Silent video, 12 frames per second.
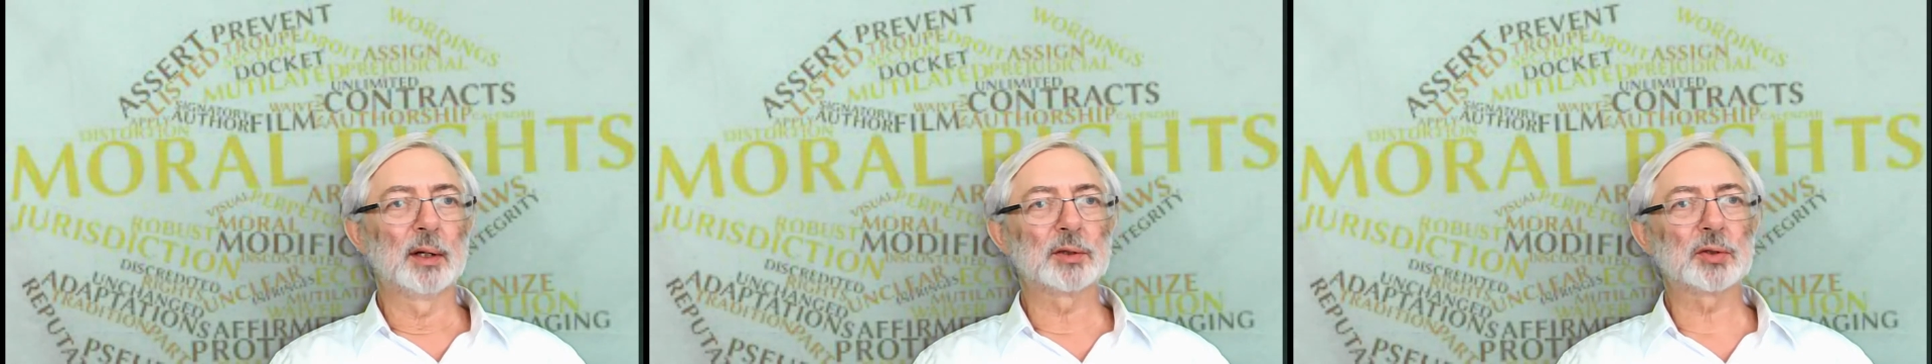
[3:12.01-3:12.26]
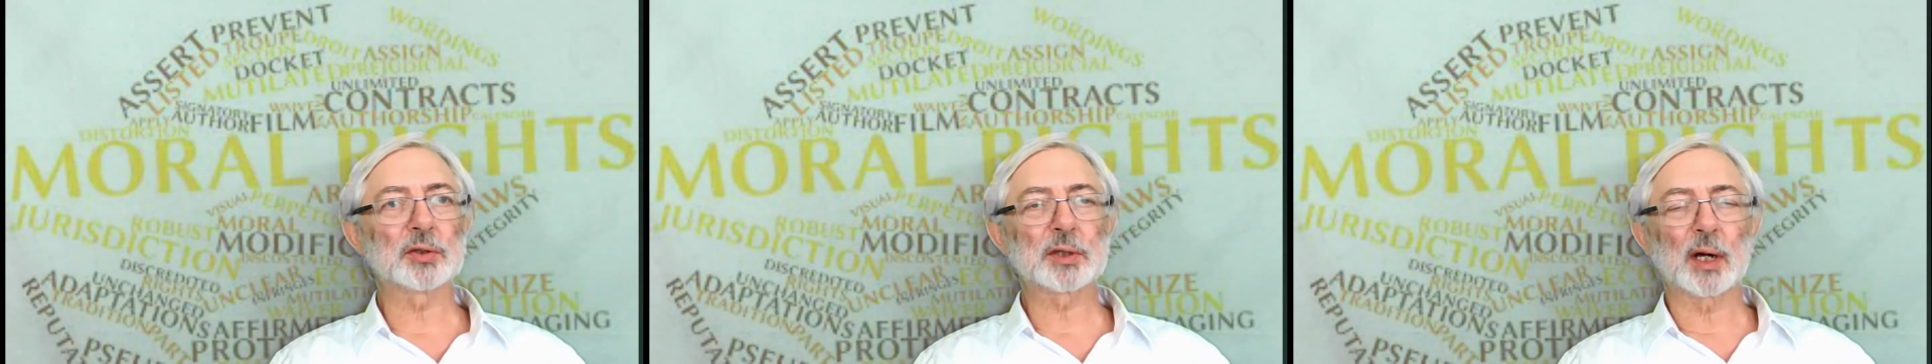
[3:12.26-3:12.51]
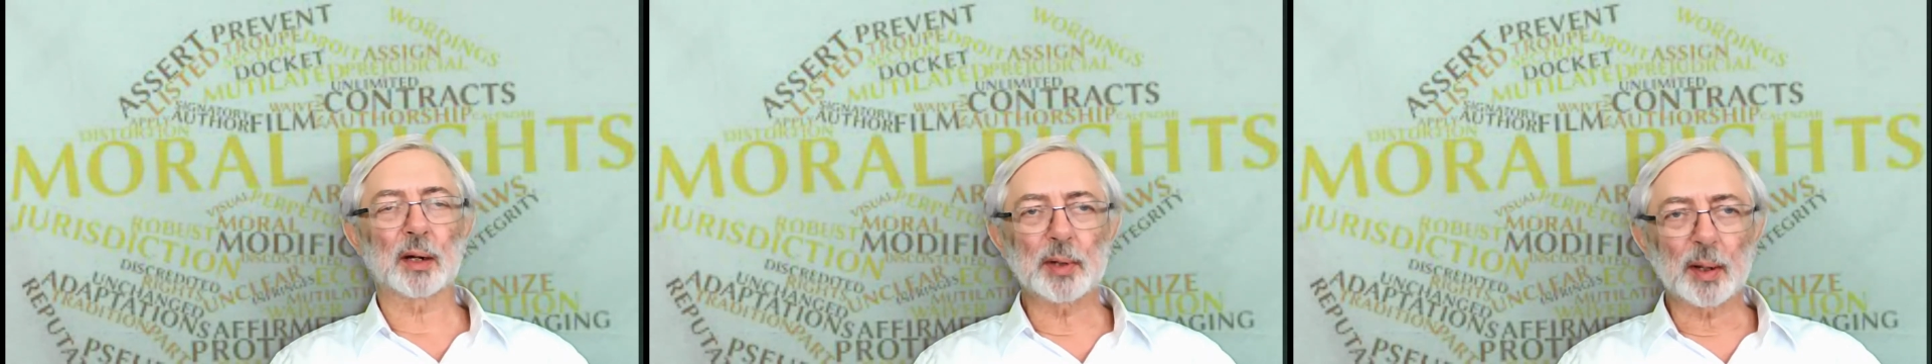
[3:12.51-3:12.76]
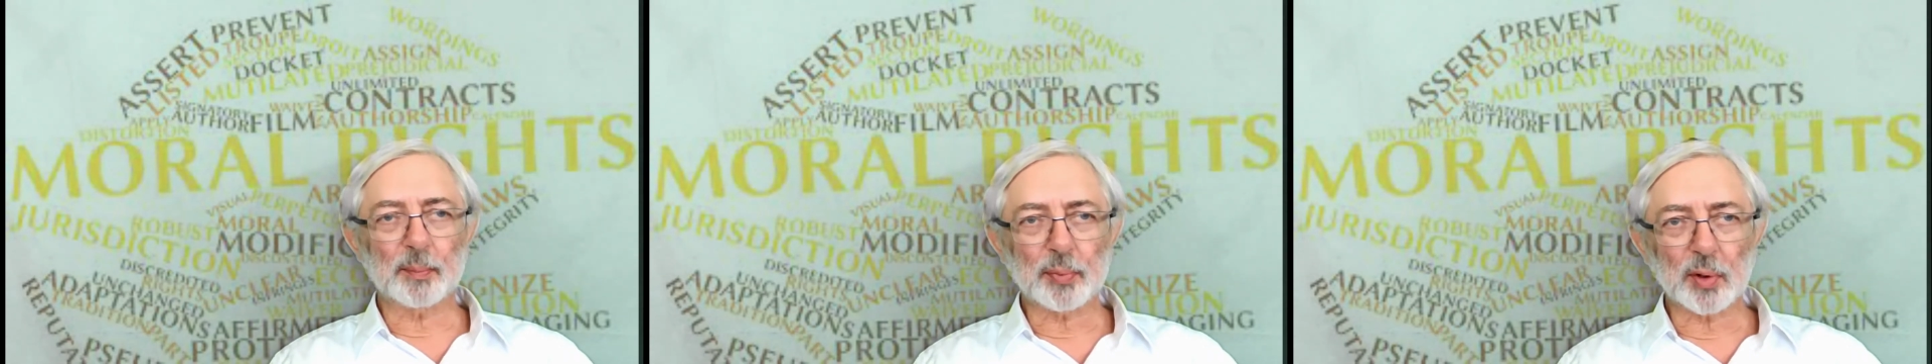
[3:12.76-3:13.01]
So there's got to be
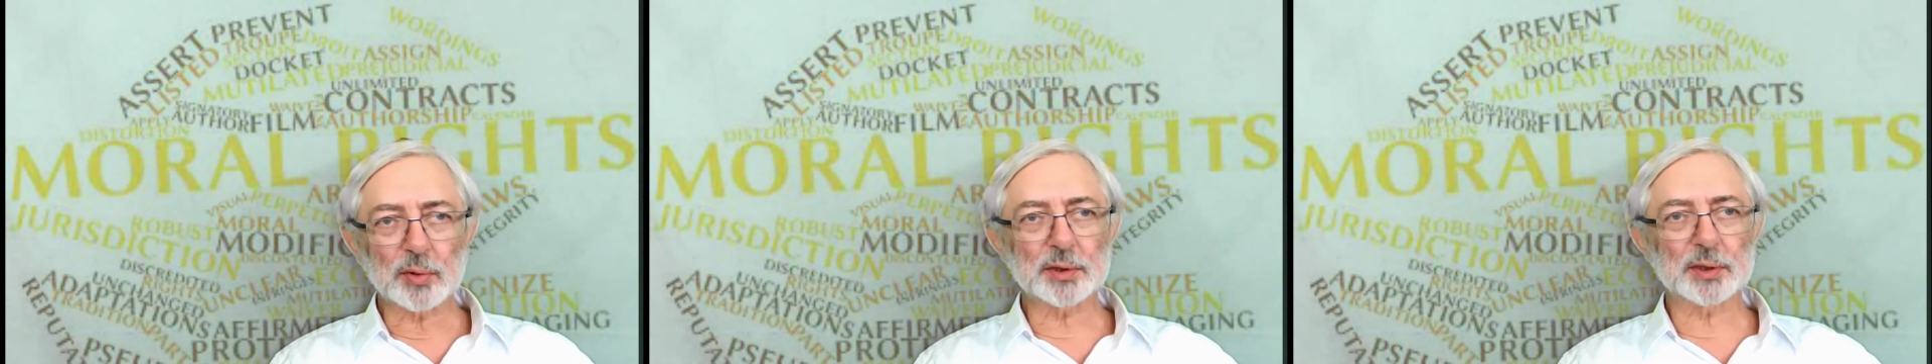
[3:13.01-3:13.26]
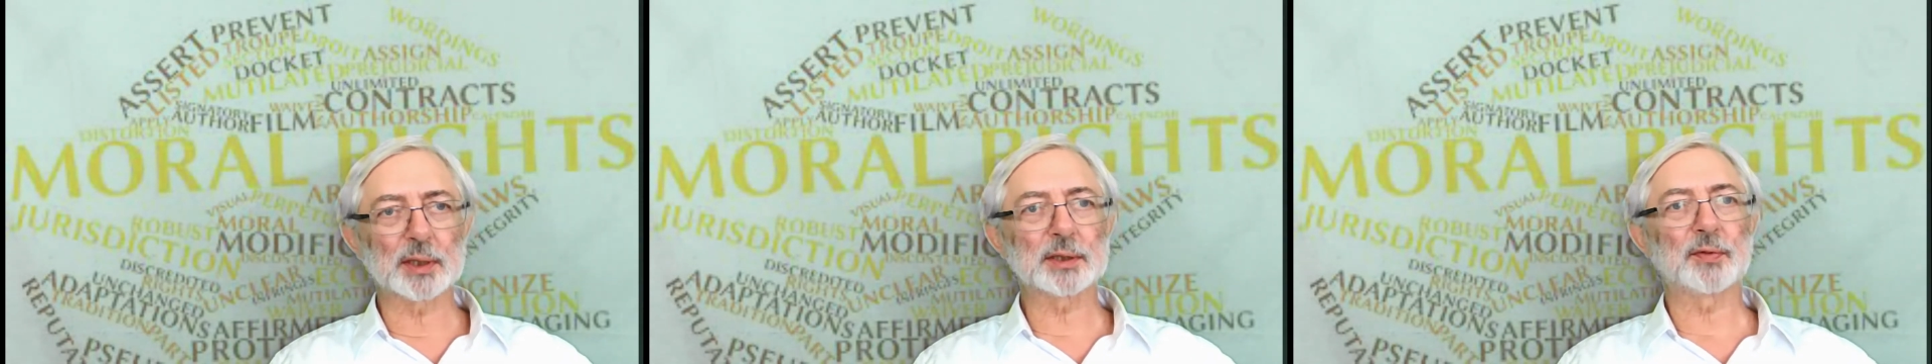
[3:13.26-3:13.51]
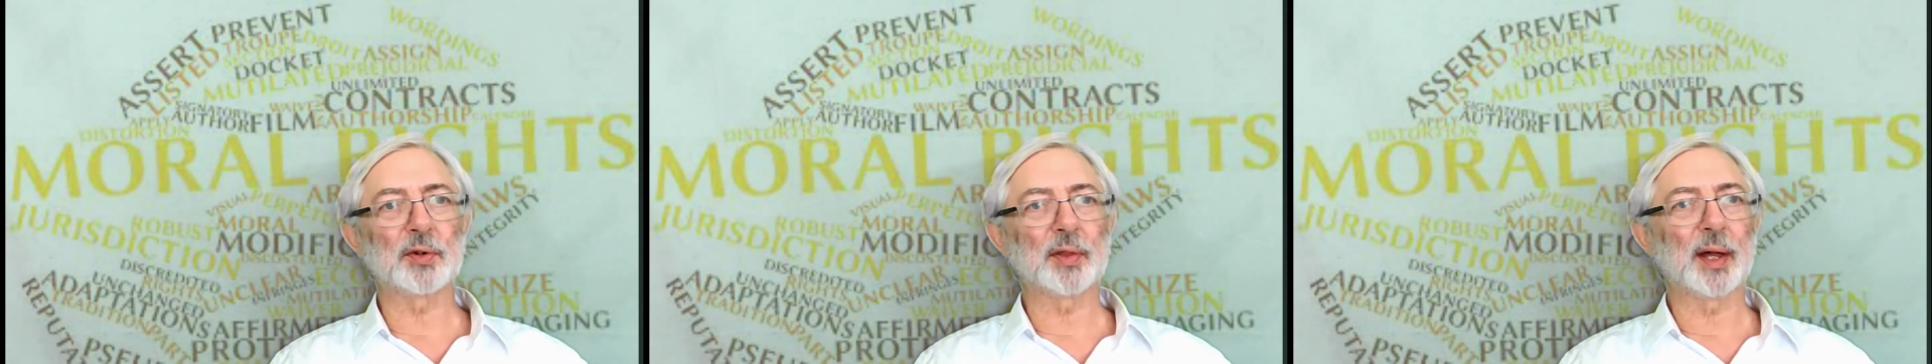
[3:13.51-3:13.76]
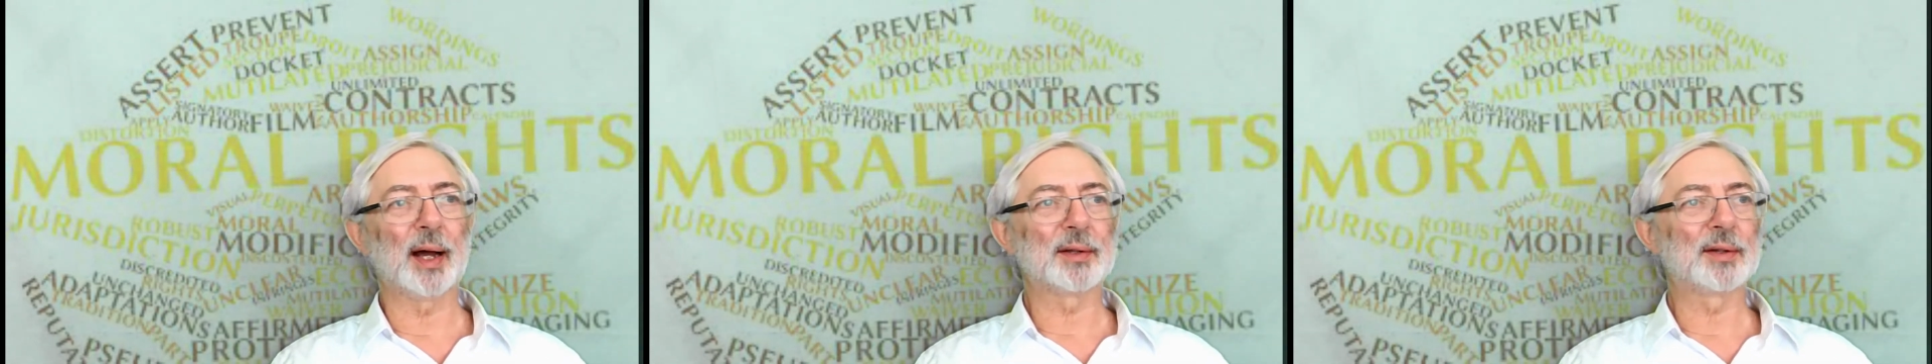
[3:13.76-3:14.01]
a process for
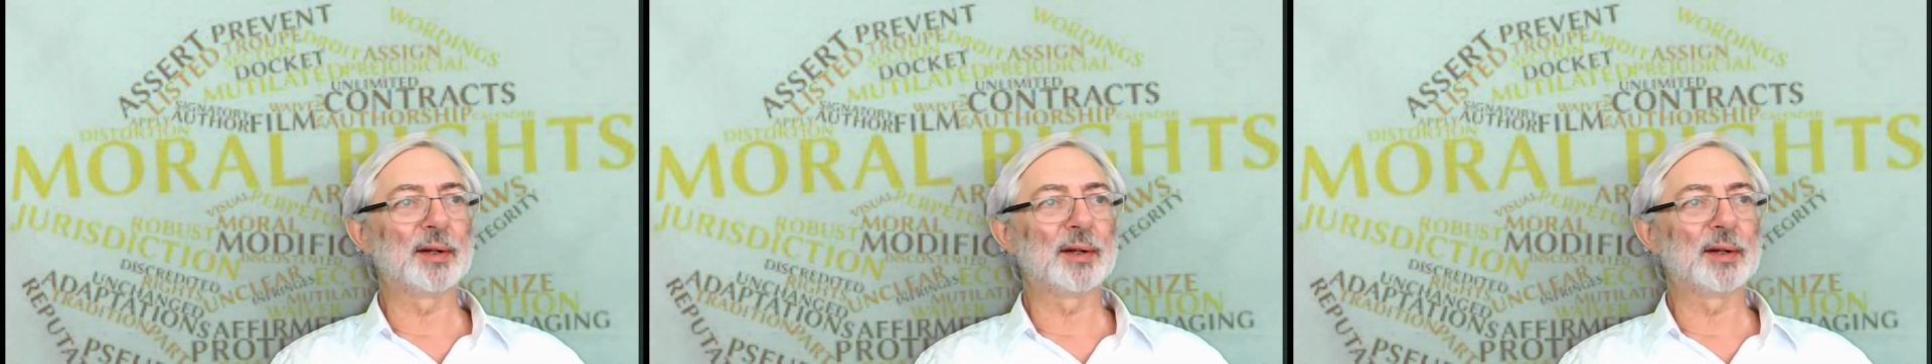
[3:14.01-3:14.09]
that